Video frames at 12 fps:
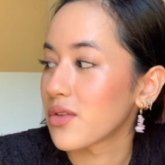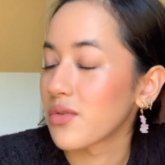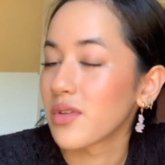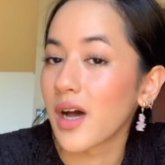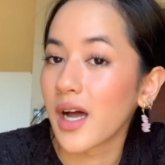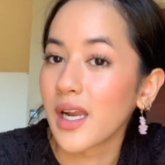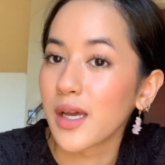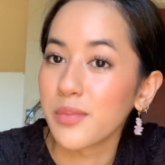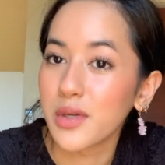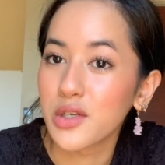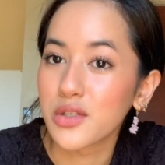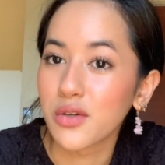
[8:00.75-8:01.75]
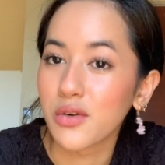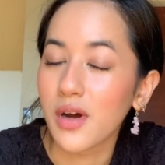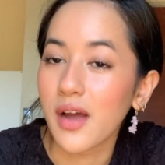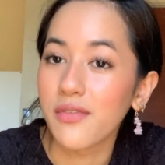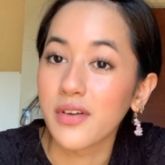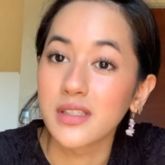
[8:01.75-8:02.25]
through the Alia B show,
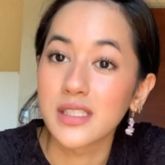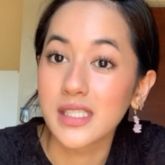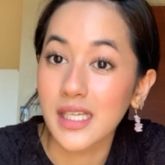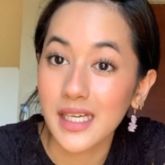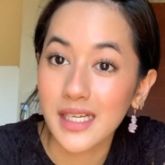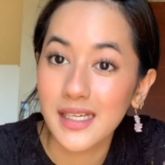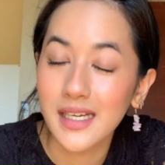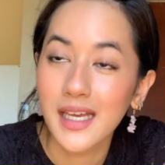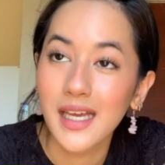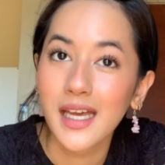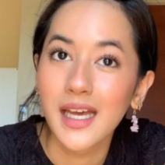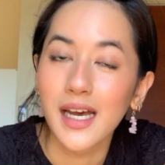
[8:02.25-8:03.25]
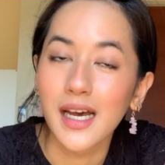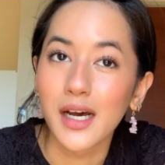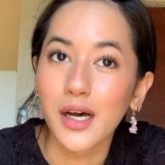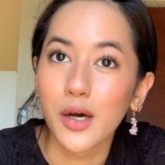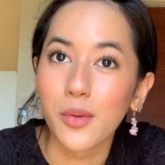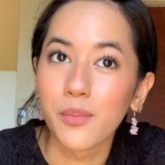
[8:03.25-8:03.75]
I felt sick.
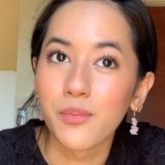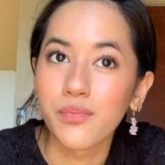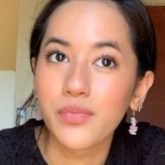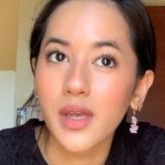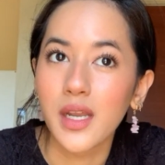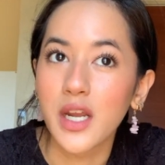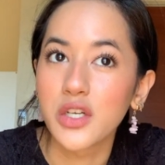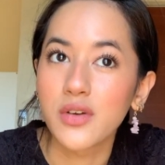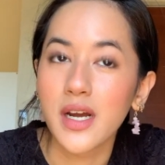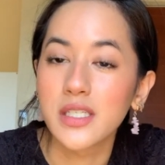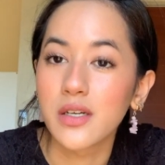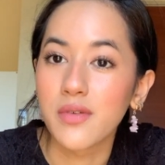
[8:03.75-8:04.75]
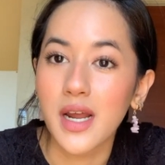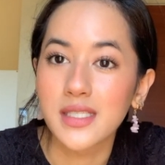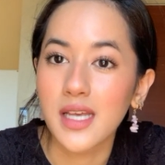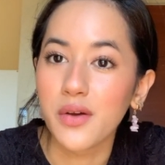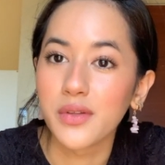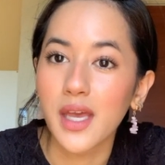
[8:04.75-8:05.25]
Um, and I tried to rest.
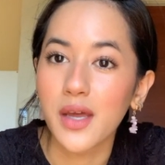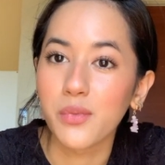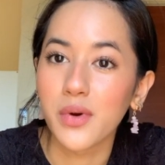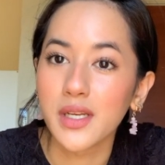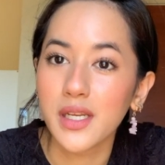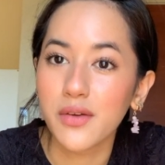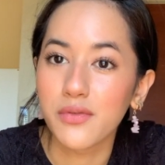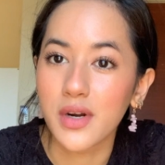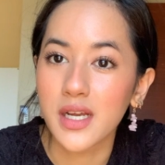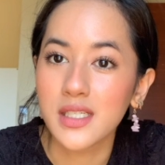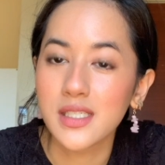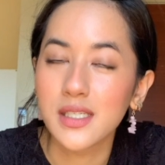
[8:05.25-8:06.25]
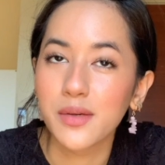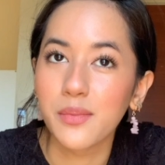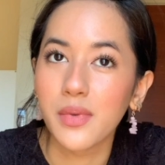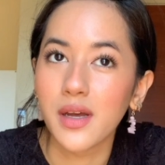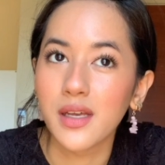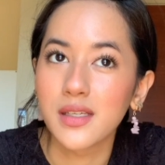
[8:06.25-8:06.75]
I only had one day of rest,
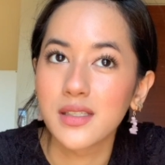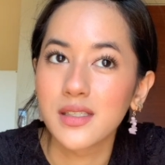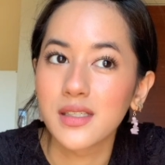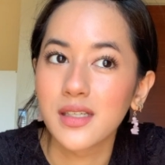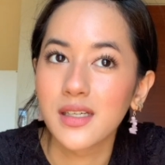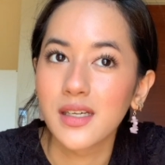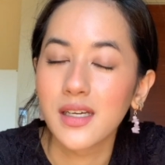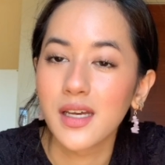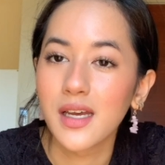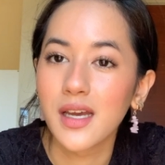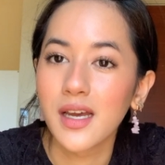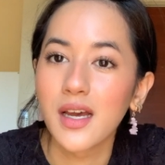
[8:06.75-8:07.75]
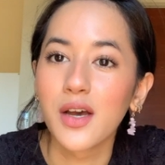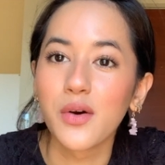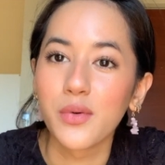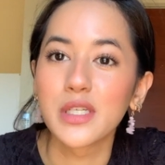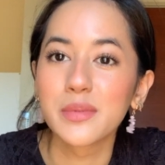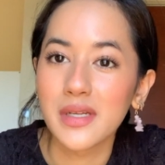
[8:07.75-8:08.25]
but
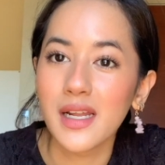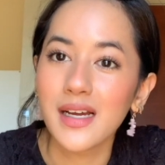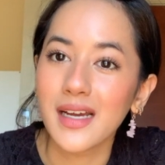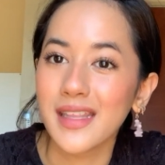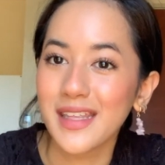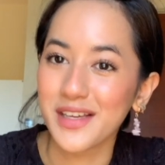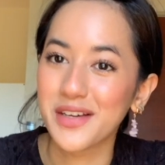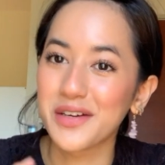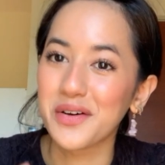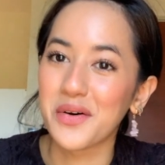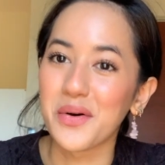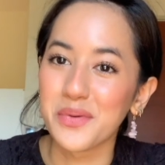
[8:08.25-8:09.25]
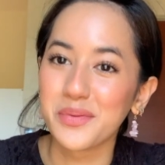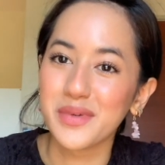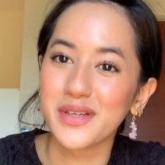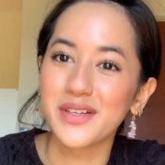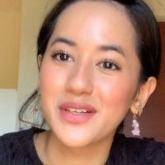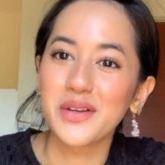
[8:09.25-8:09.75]
wish me luck. I think all will be
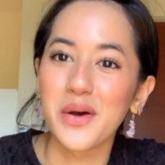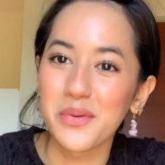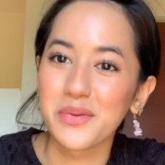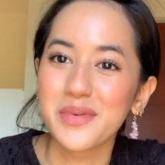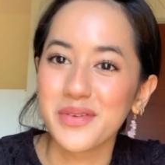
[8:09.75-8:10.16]
good, all will be